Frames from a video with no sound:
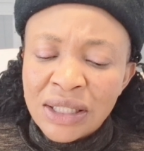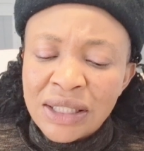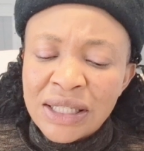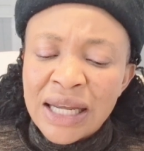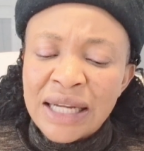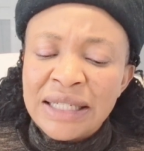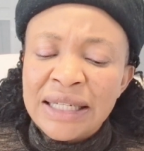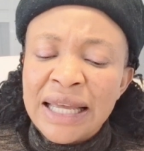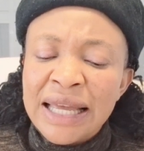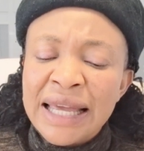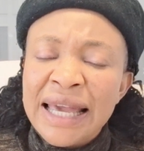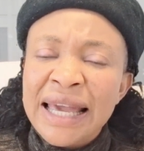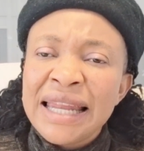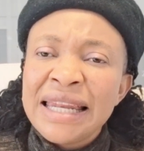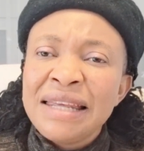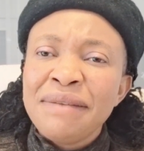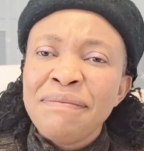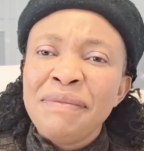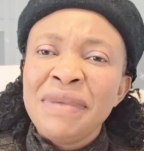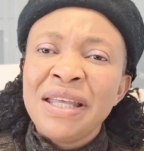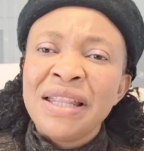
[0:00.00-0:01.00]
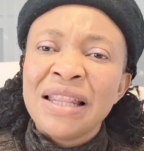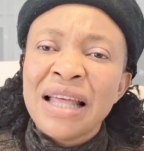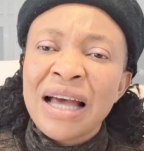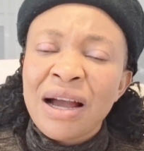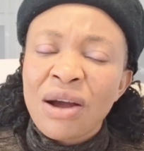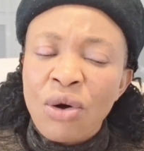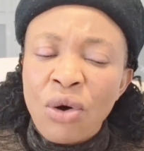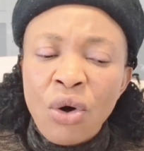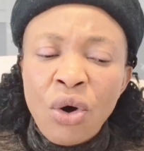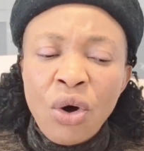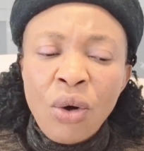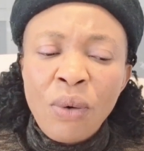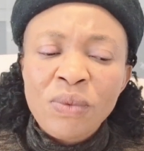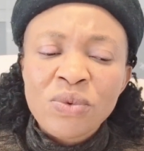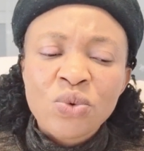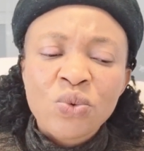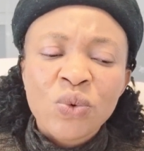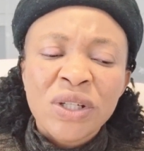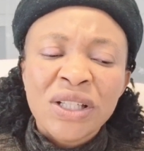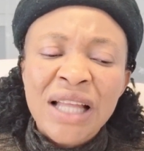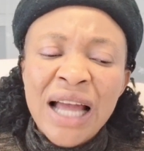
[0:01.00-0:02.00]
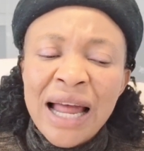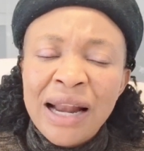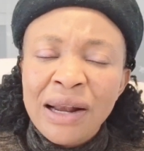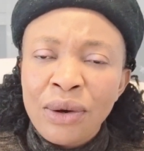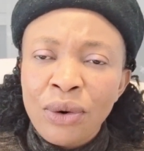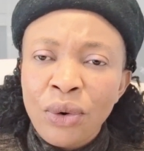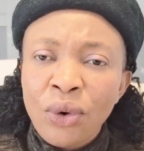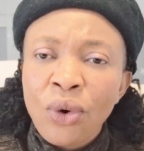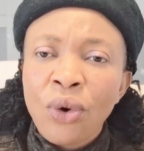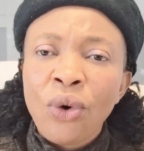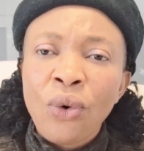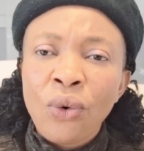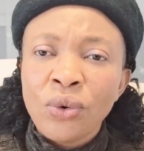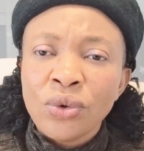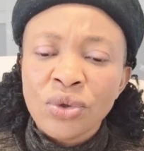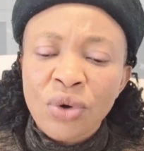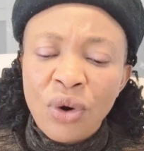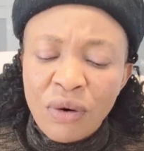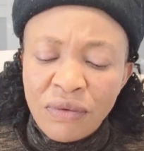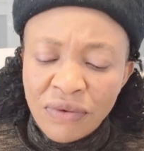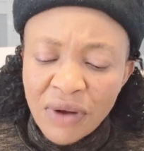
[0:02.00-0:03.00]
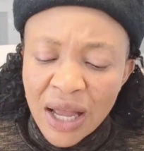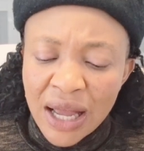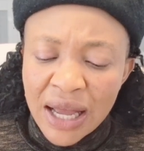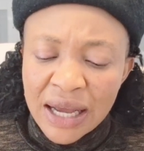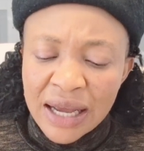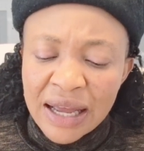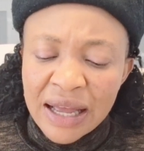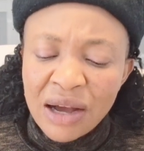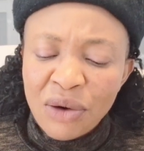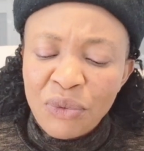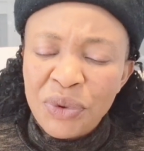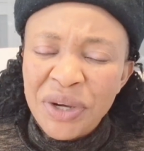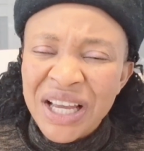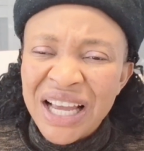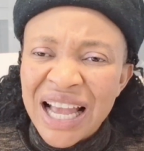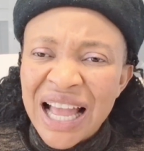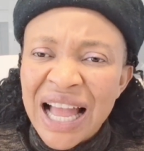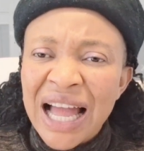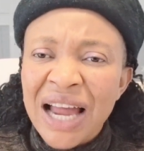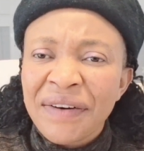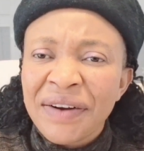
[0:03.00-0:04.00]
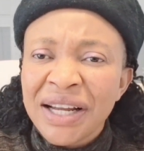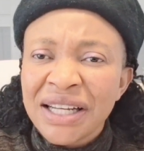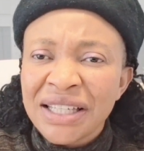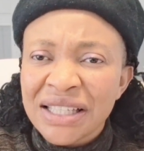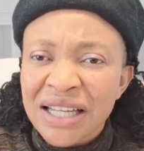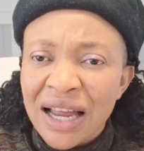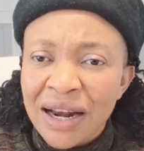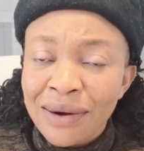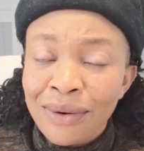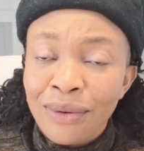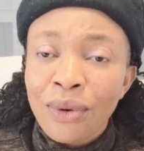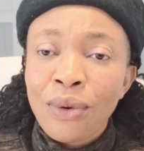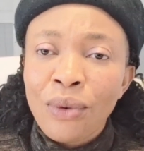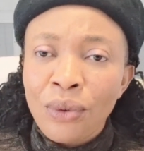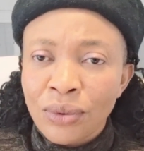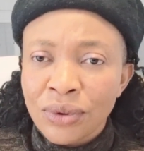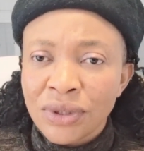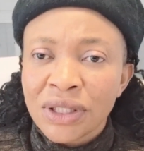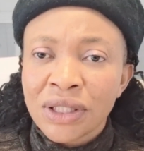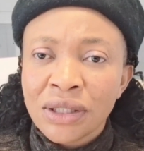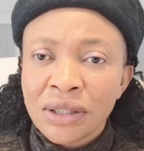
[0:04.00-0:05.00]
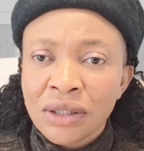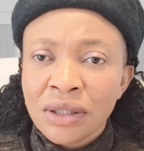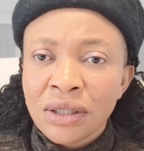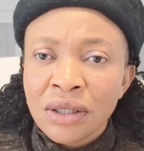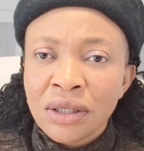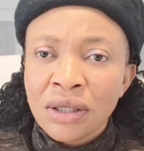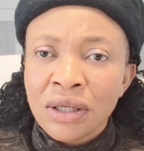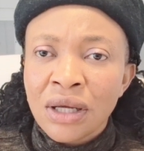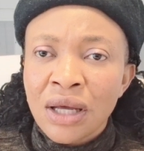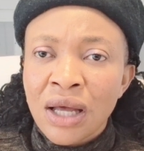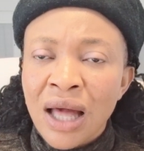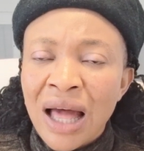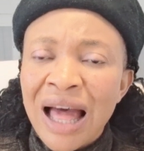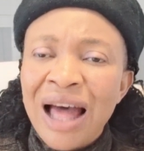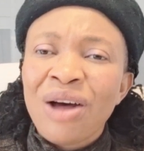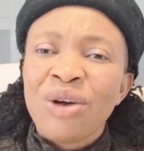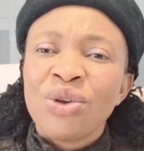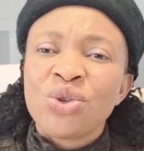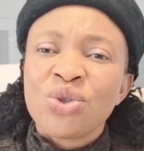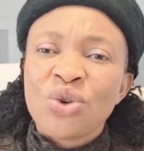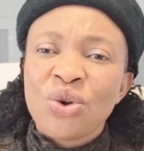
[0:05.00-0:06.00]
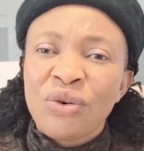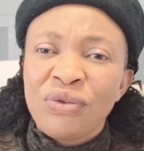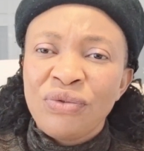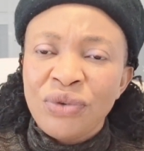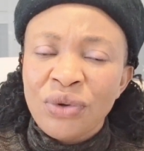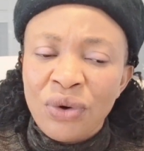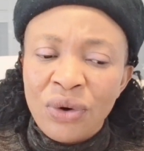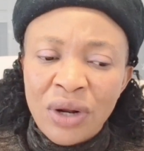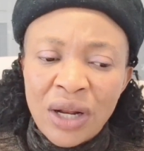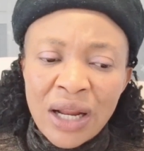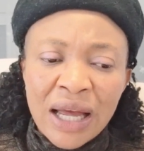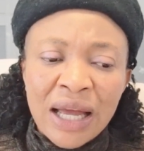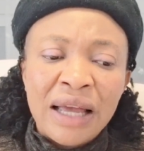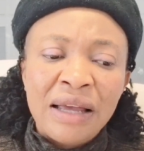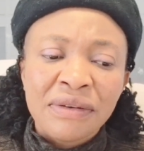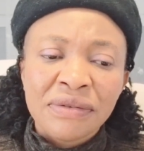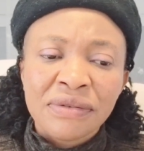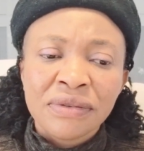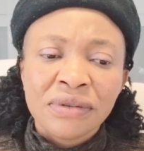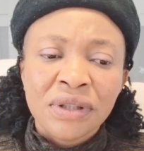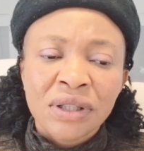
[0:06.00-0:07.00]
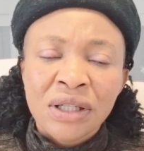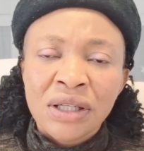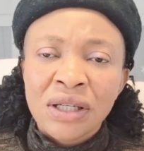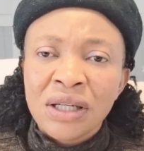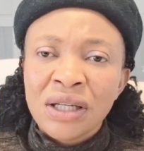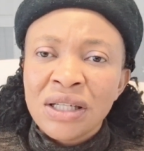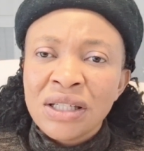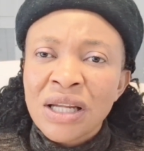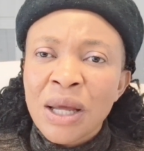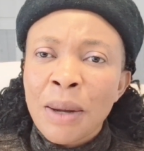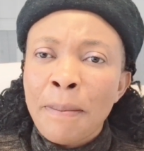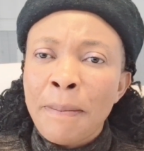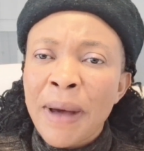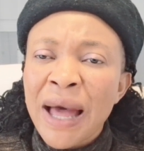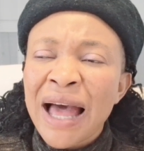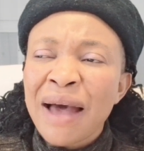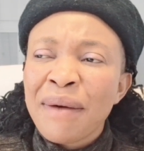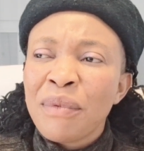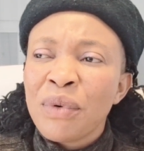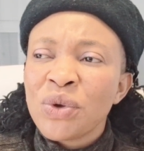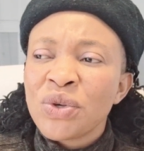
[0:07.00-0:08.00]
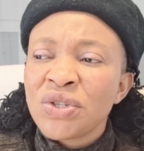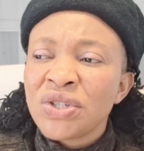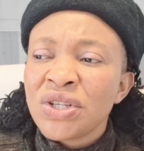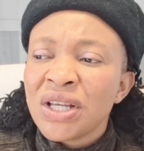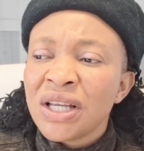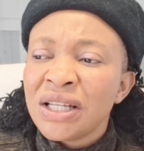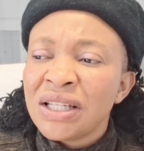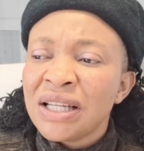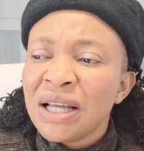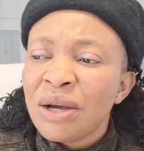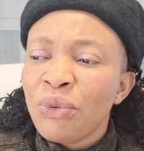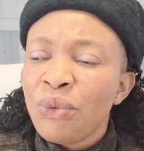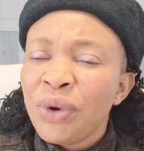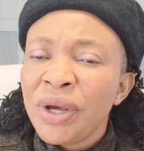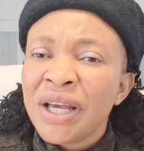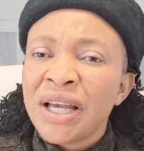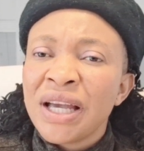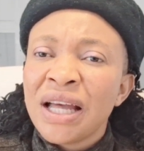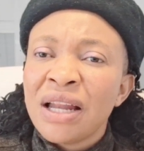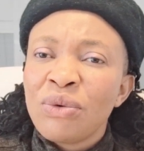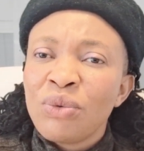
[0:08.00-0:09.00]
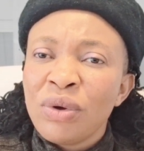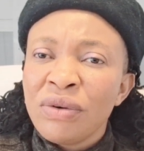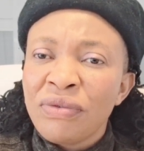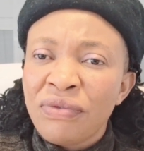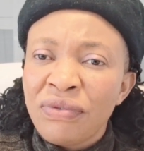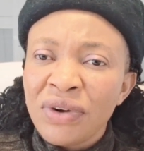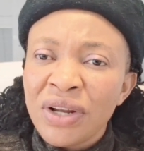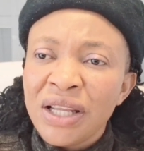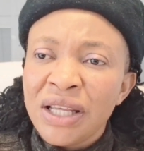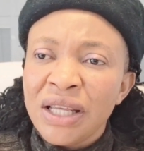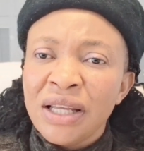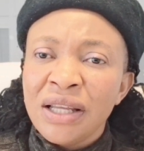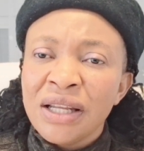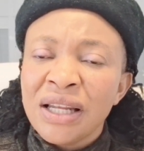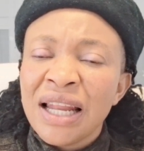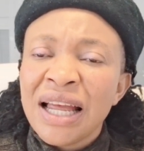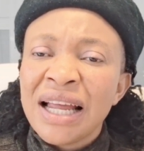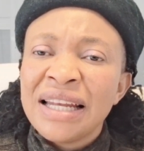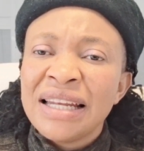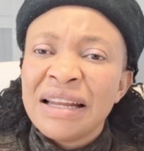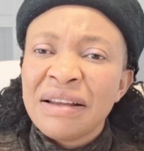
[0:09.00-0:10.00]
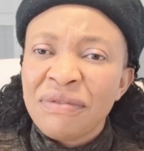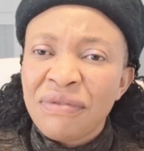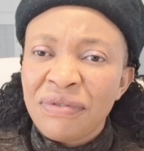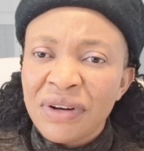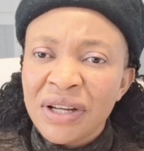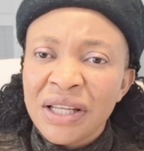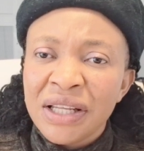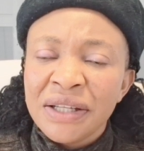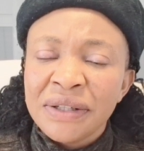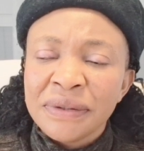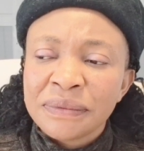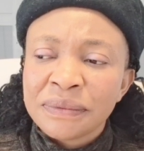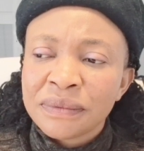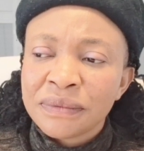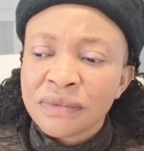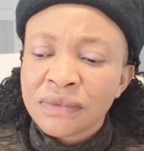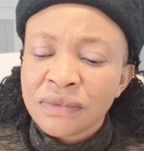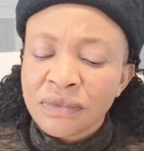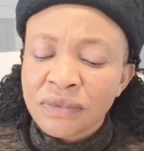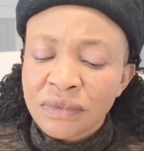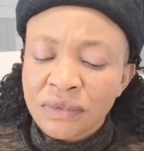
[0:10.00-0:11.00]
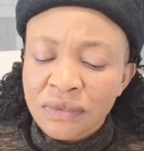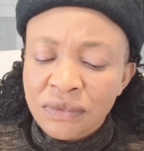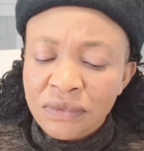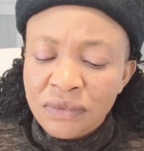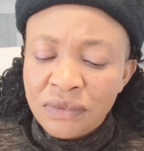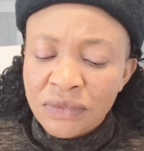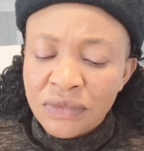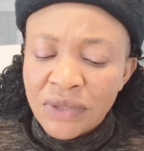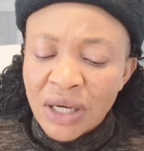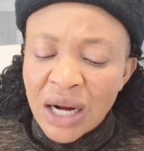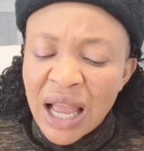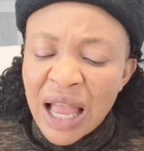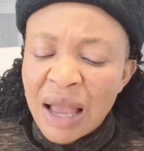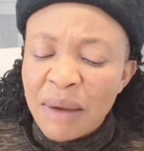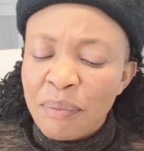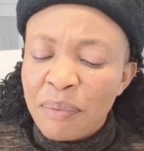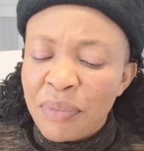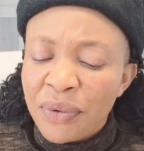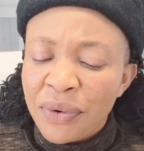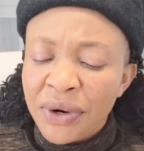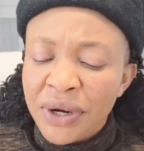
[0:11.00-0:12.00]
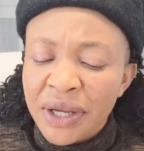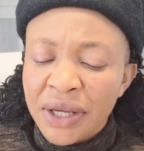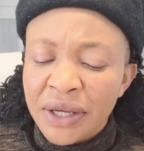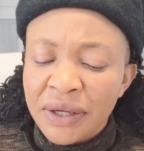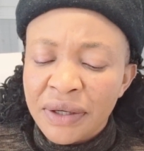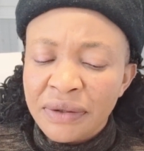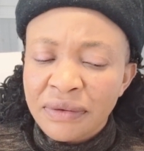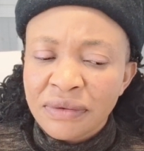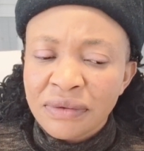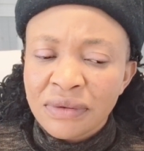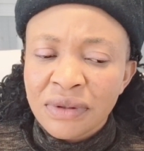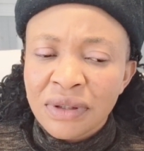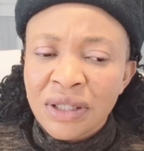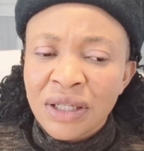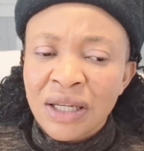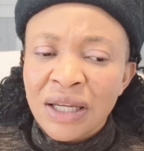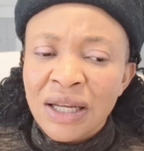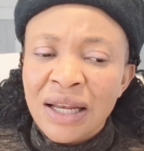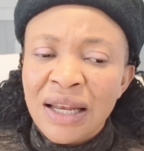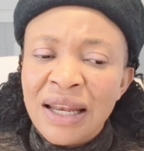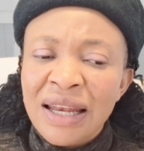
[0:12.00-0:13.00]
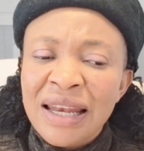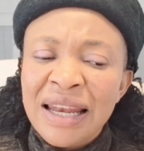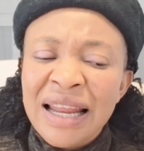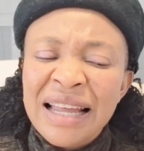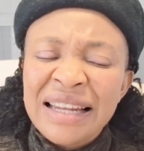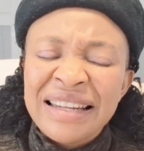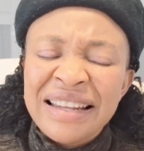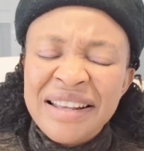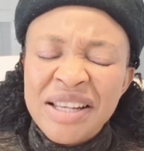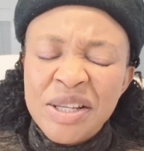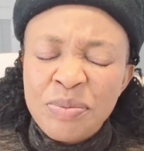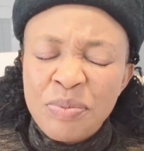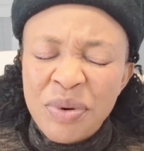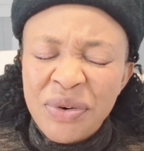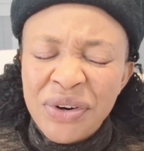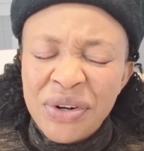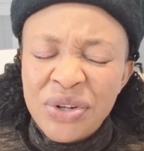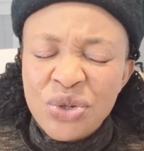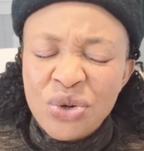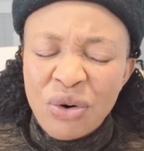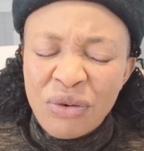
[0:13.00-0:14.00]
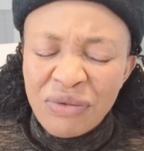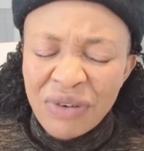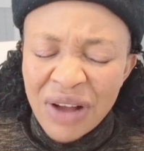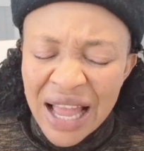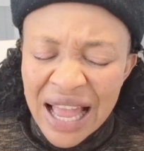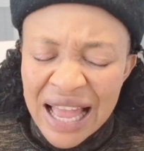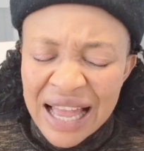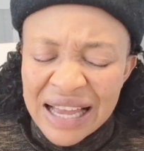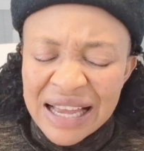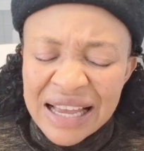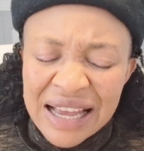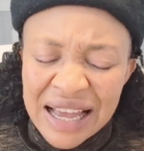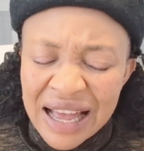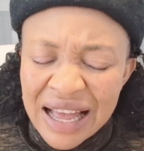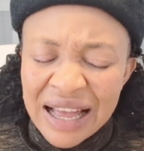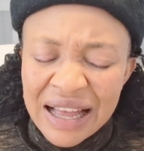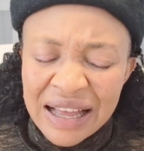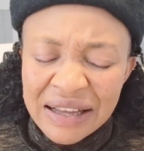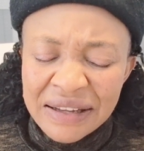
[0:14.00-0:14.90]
that the enemy that comes with that load of anger will carry their load out of your life the Bible says the wicked will flee. Let them flee. I pray, let the spirit of anger